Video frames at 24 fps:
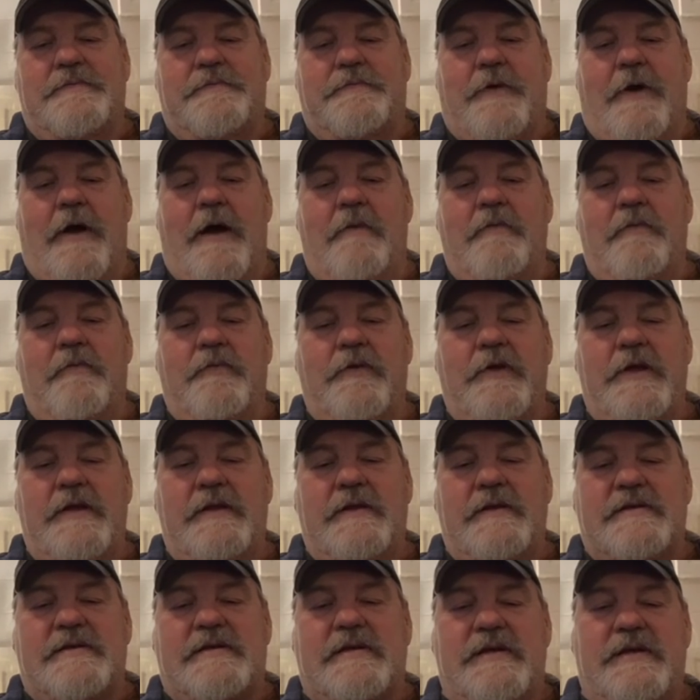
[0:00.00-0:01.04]
Probably
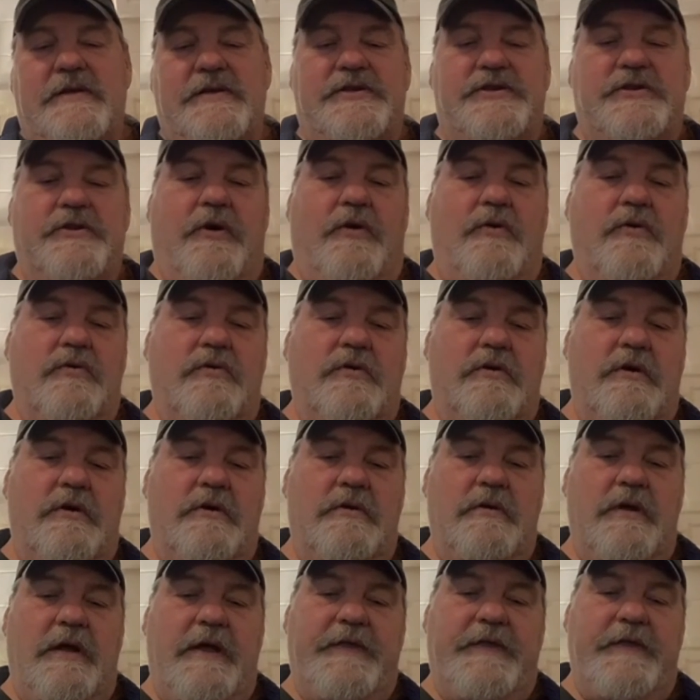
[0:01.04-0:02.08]
let's see the
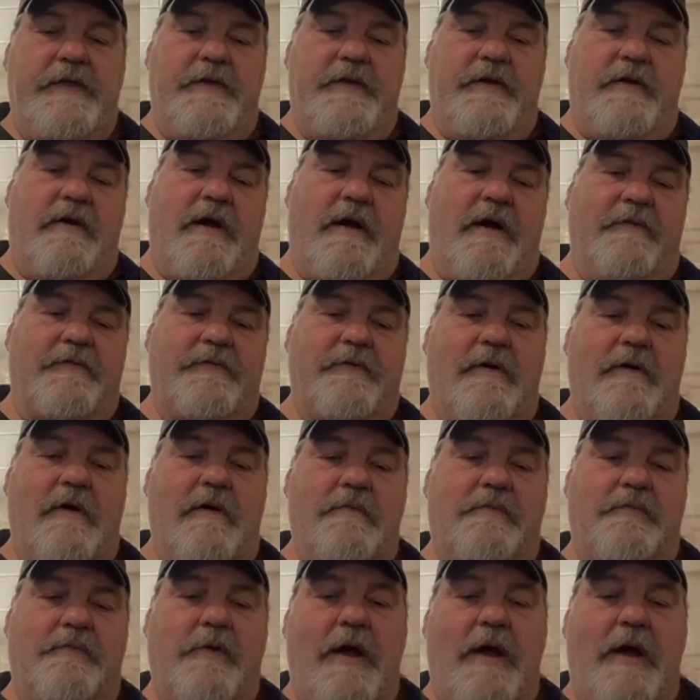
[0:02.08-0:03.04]
shoulder, and then they're off the road.